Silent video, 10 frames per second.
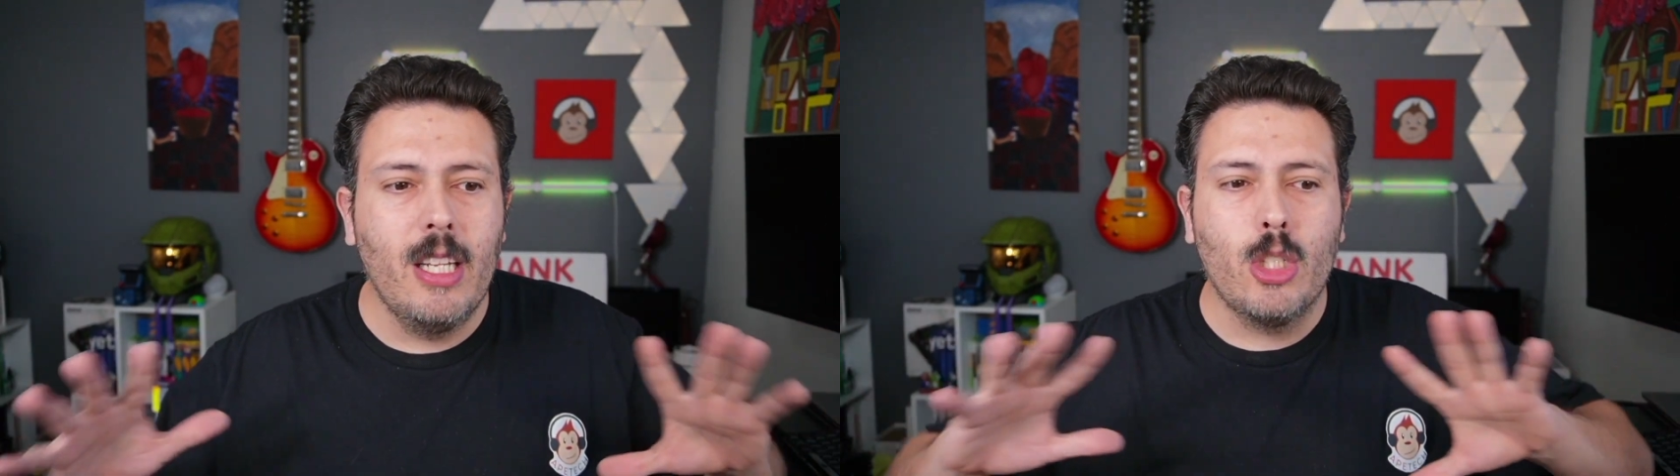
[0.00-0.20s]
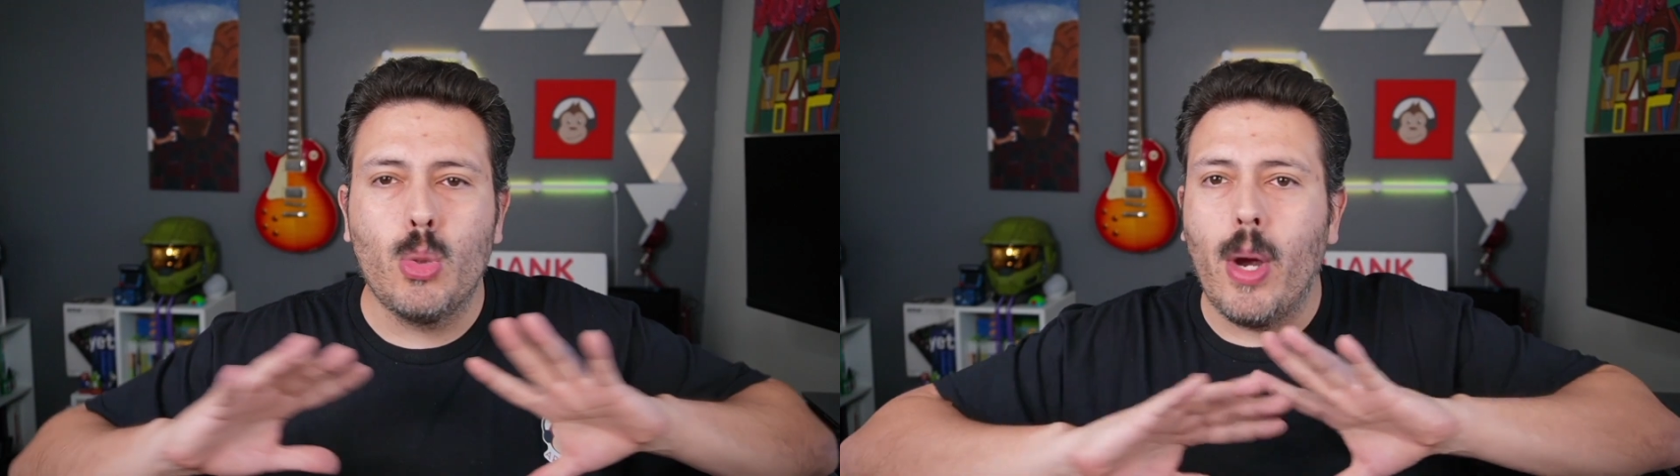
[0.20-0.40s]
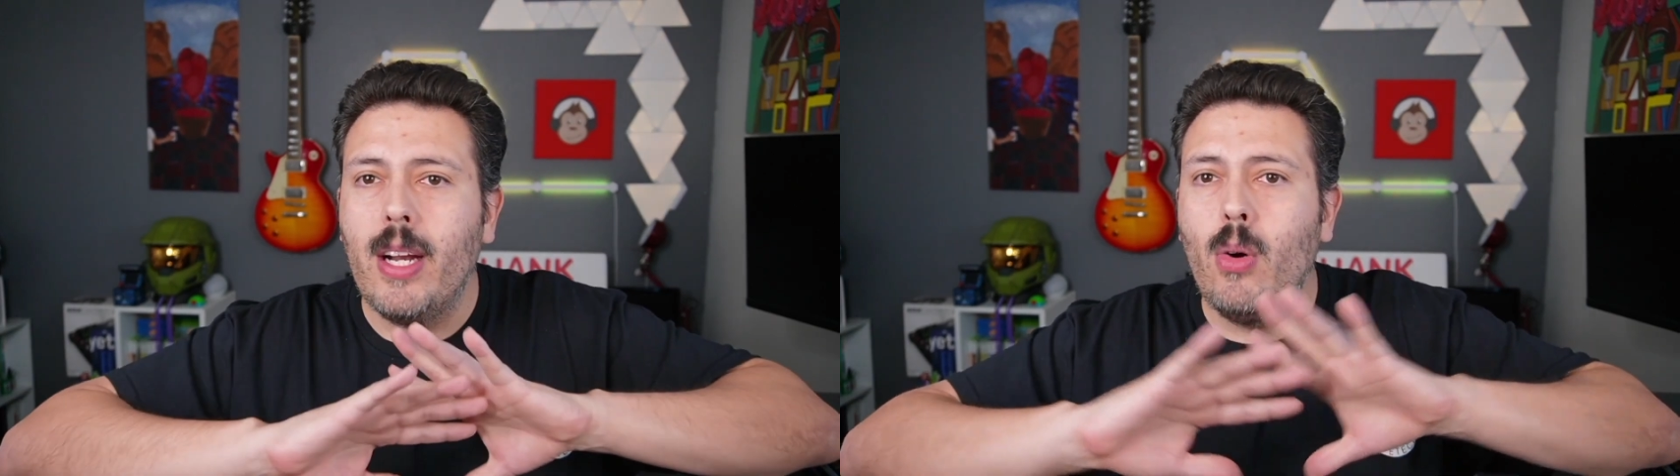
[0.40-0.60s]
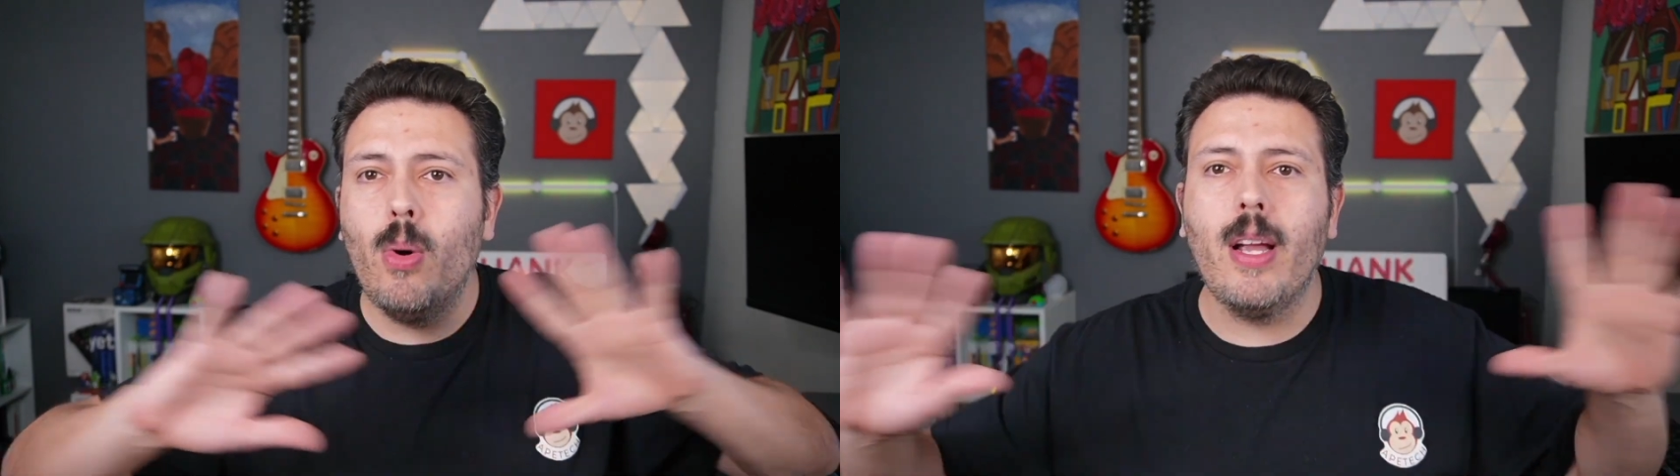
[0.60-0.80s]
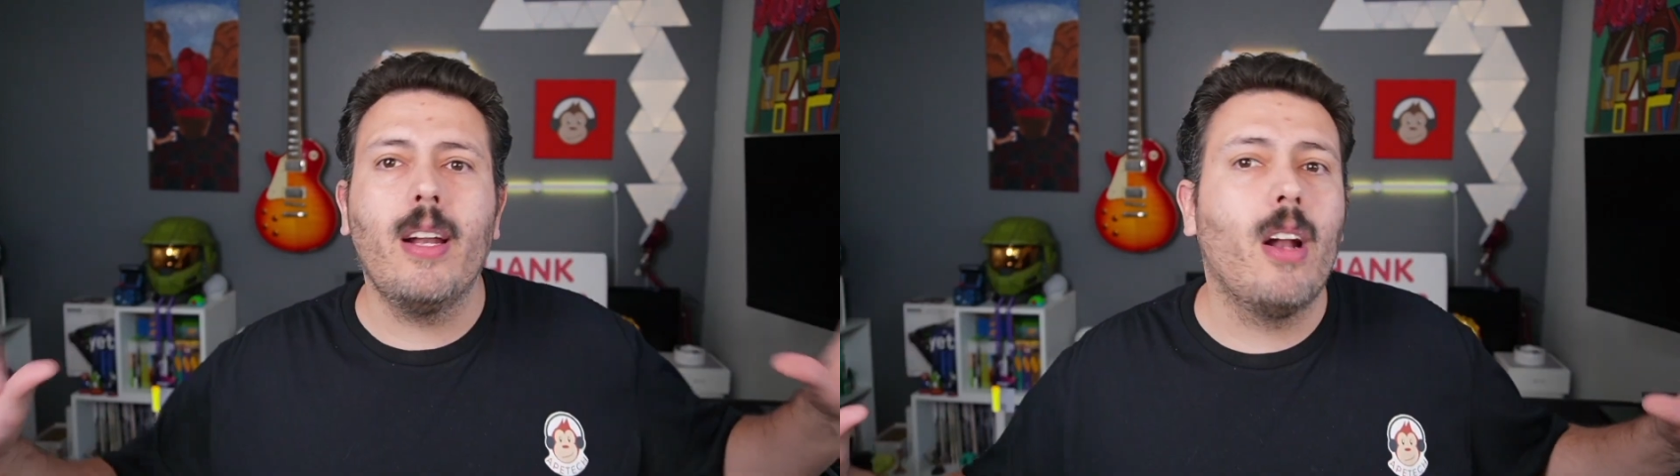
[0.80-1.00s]
Trying to
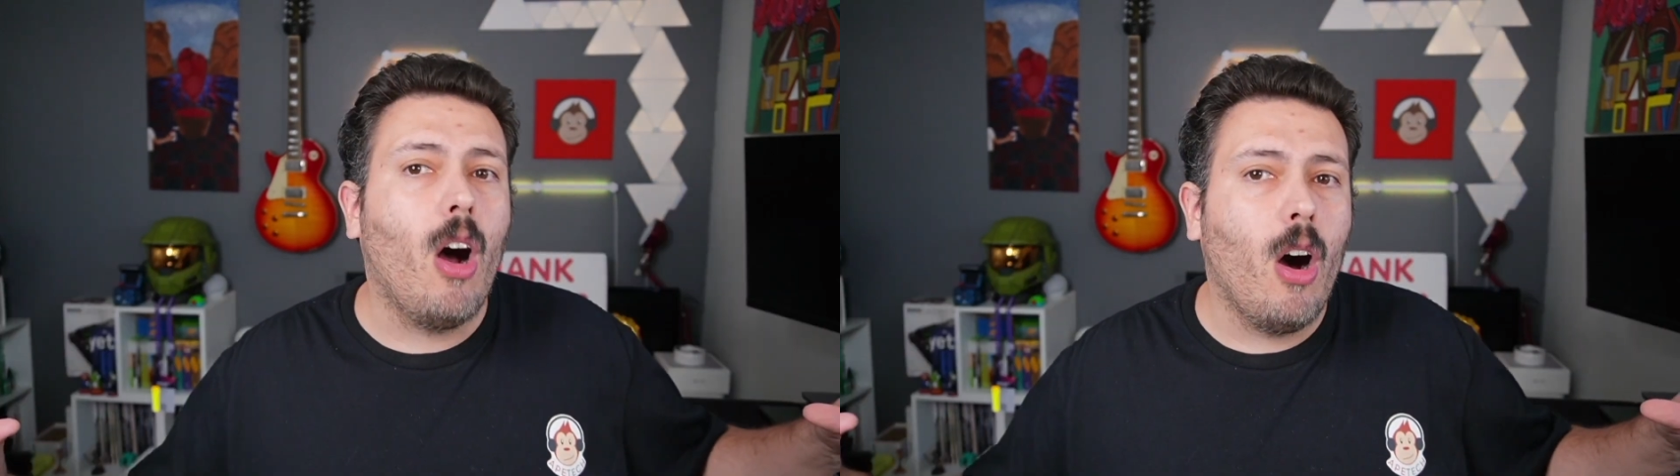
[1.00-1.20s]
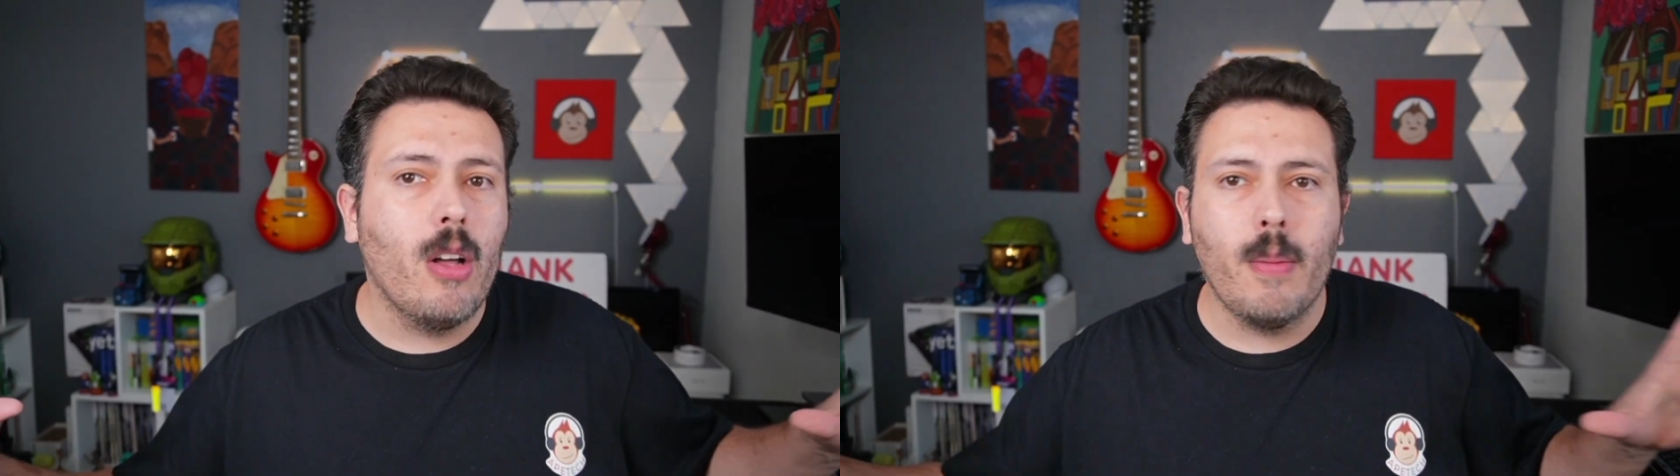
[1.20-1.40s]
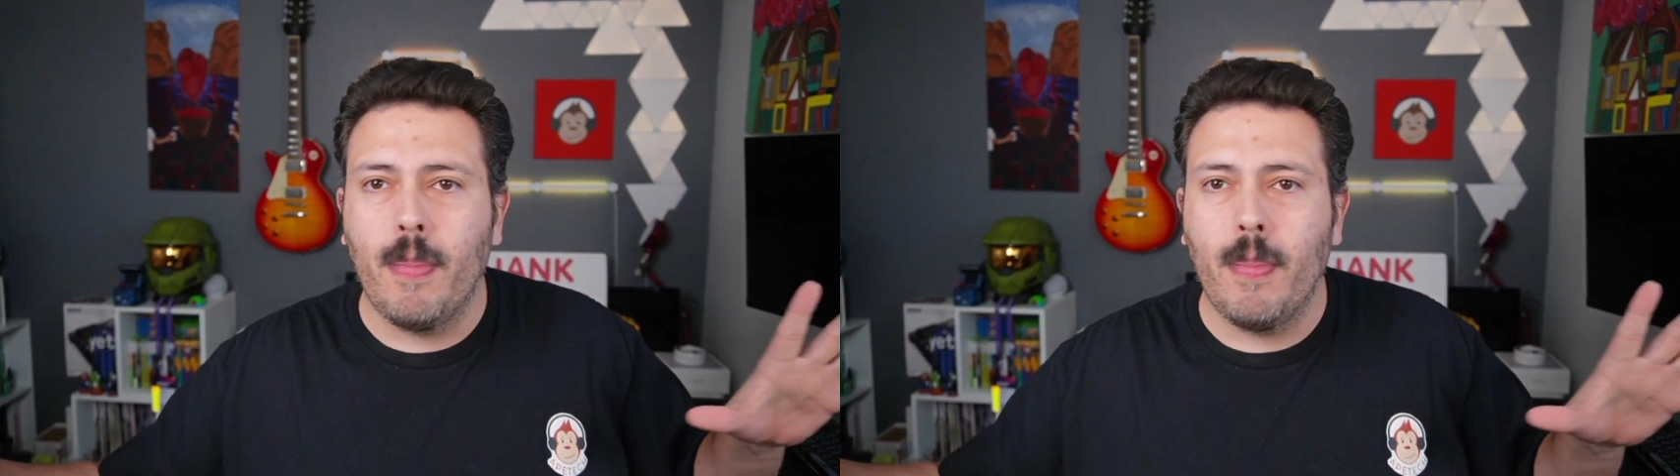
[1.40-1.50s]
work on all the